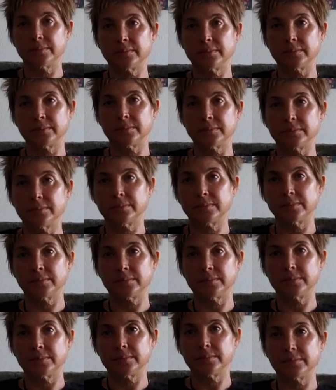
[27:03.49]
So
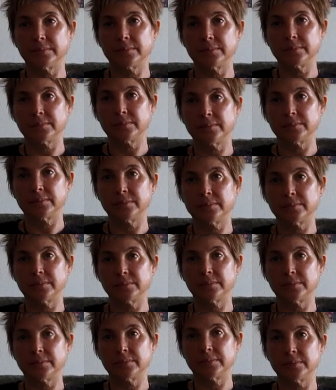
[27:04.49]
their
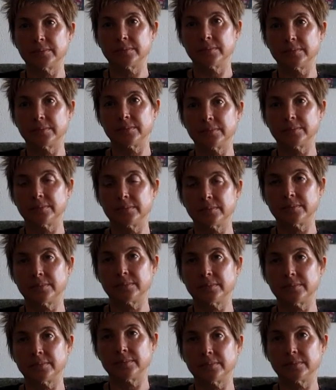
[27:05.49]
experience, or their
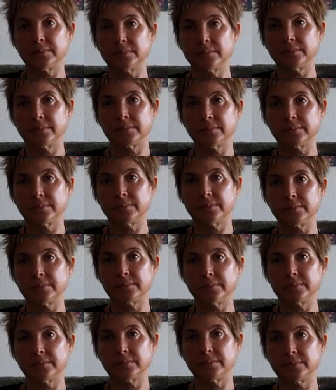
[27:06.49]
stories that they
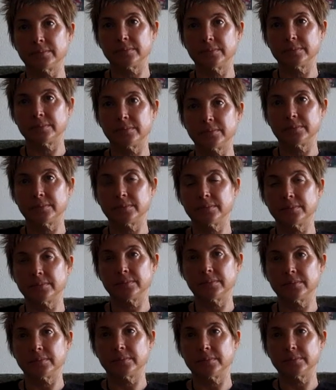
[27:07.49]
might want to tell,
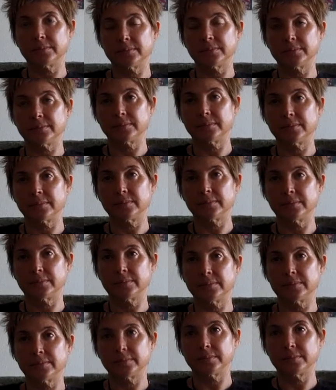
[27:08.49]
or
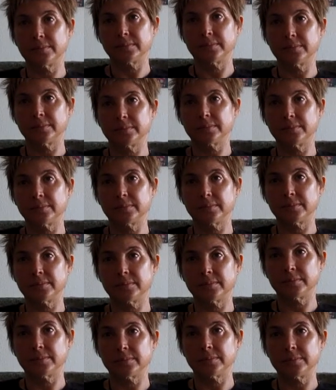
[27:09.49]
subjects of
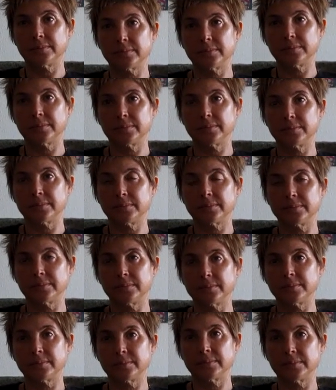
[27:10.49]
their work in
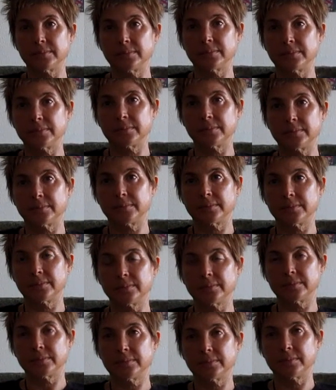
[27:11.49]
arts or music,